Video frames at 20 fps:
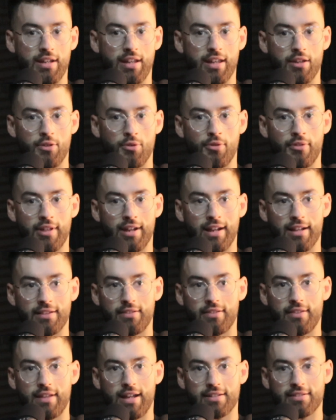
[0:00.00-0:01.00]
to know that
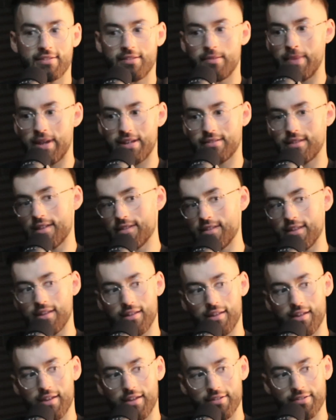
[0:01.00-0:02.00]
that's the best that they
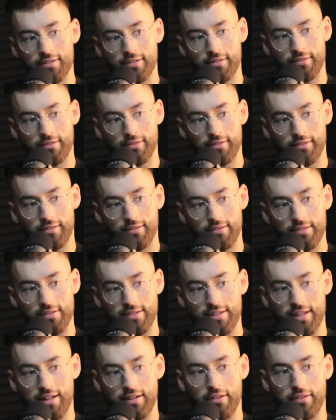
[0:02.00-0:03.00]
can get.
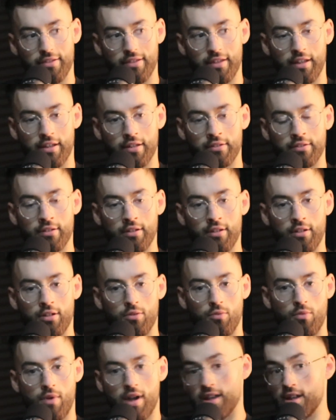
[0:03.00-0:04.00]
Instead of thinking,
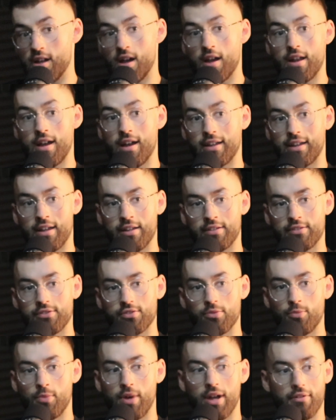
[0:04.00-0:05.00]
why can't I get
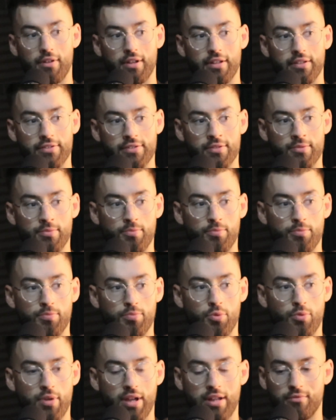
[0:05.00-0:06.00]
somewhere else?
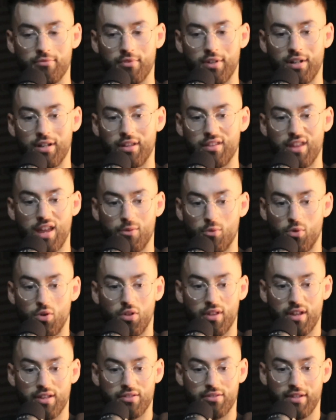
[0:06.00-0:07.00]
But when really
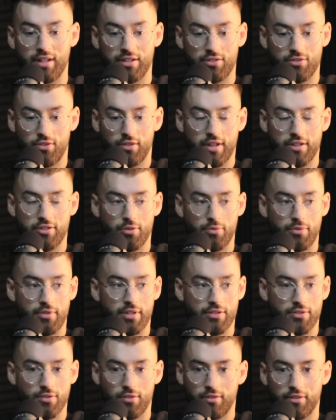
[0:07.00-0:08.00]
that's all they're doing,
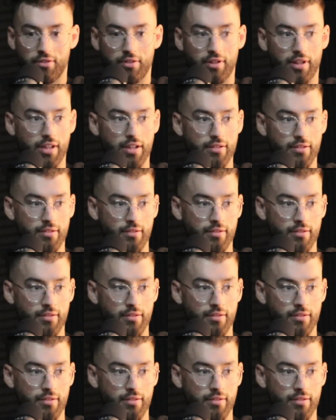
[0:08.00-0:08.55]
that's all they're going to get.